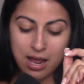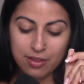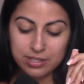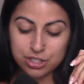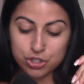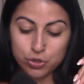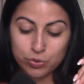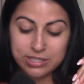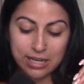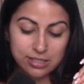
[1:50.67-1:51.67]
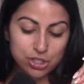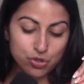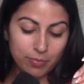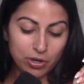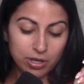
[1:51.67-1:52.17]
This new sexy
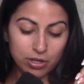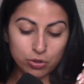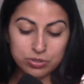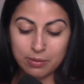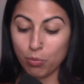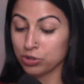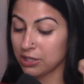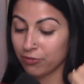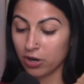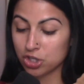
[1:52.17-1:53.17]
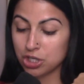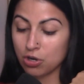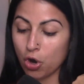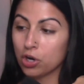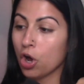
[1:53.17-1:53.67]
trimmer includes a multifunction
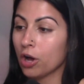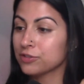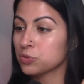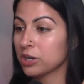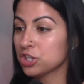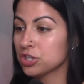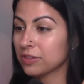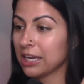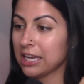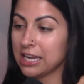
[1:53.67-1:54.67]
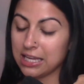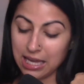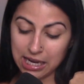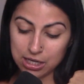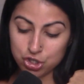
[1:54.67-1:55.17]
on-off switch that can
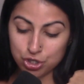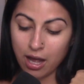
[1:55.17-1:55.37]
engage